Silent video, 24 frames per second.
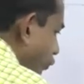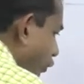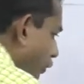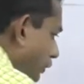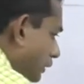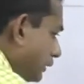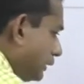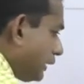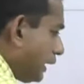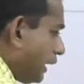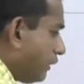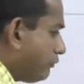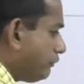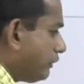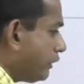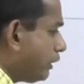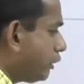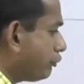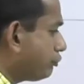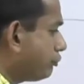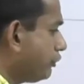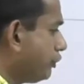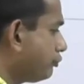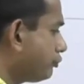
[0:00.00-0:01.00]
not have
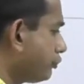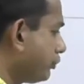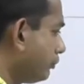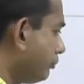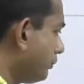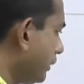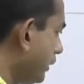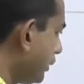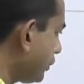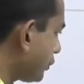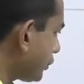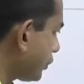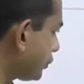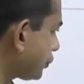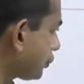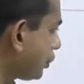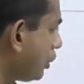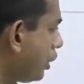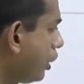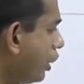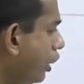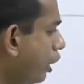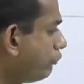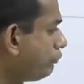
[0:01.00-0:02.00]
enough information,
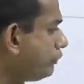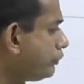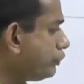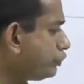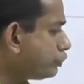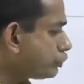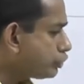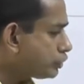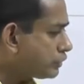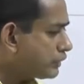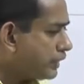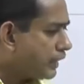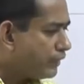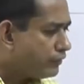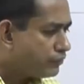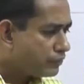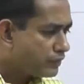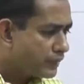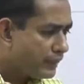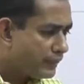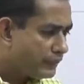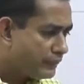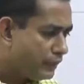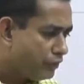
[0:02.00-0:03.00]
or we do not have
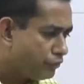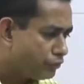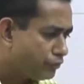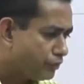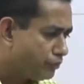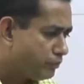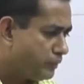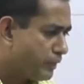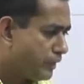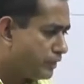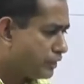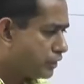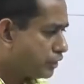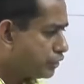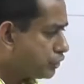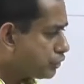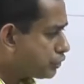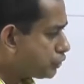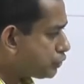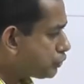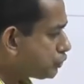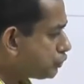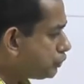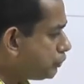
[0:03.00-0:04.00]
right information
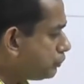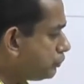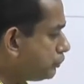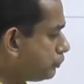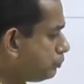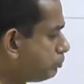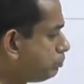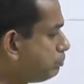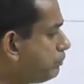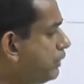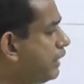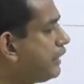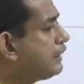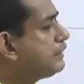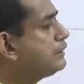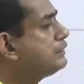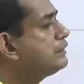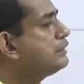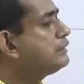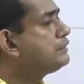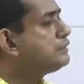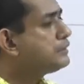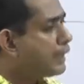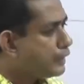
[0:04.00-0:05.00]
to make
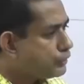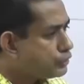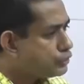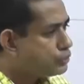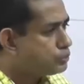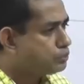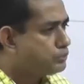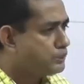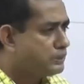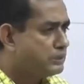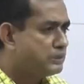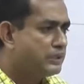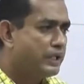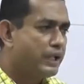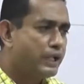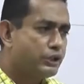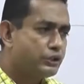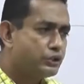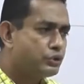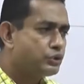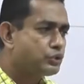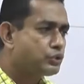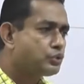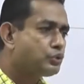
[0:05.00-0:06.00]
the judgment
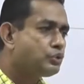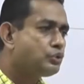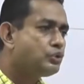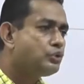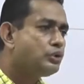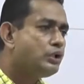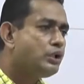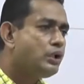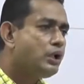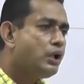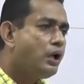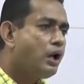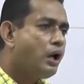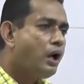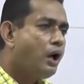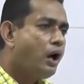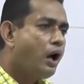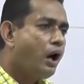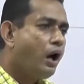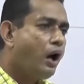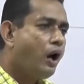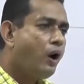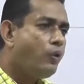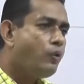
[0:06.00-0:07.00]
as to
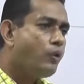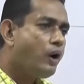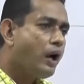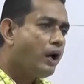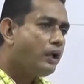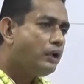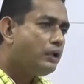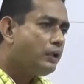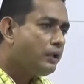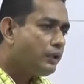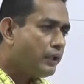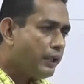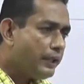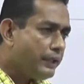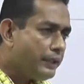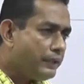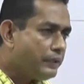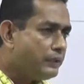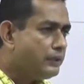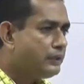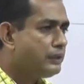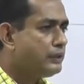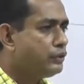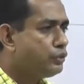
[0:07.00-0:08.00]
how
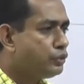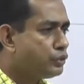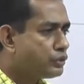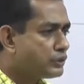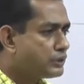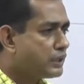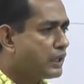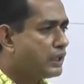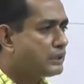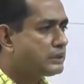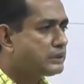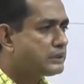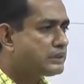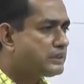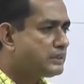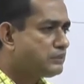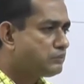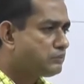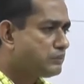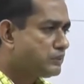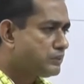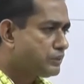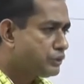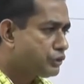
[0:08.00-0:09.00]
unlikely those
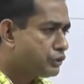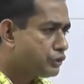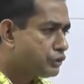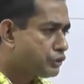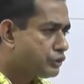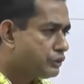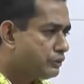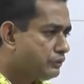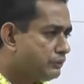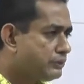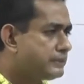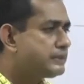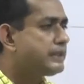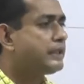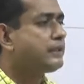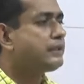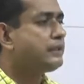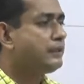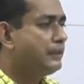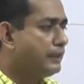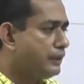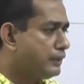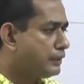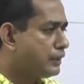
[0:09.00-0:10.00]
customers
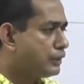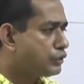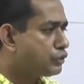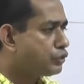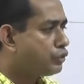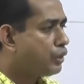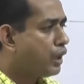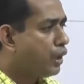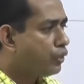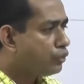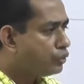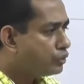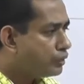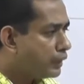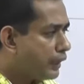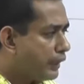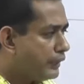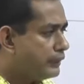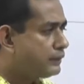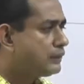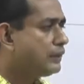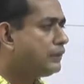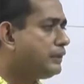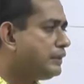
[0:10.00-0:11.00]
settling us, or how
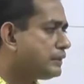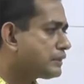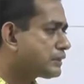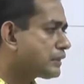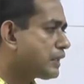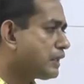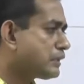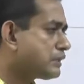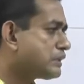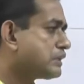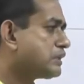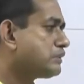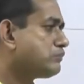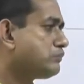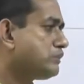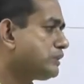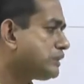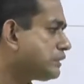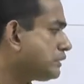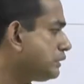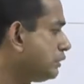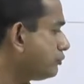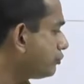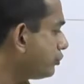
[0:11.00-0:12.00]
likely these
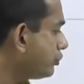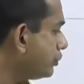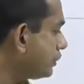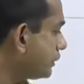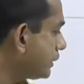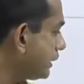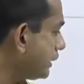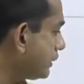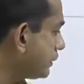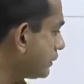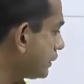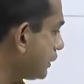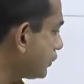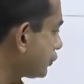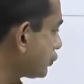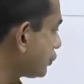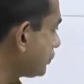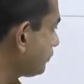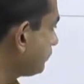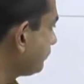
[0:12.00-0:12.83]
customers defaulting us.